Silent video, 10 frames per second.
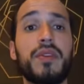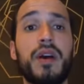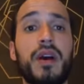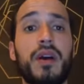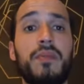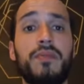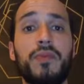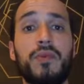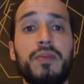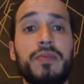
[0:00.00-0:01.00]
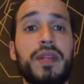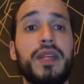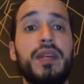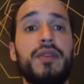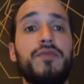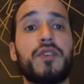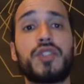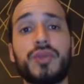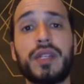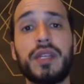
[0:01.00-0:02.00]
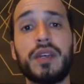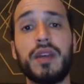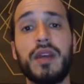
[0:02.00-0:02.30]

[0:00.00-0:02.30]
will be meeting virtually.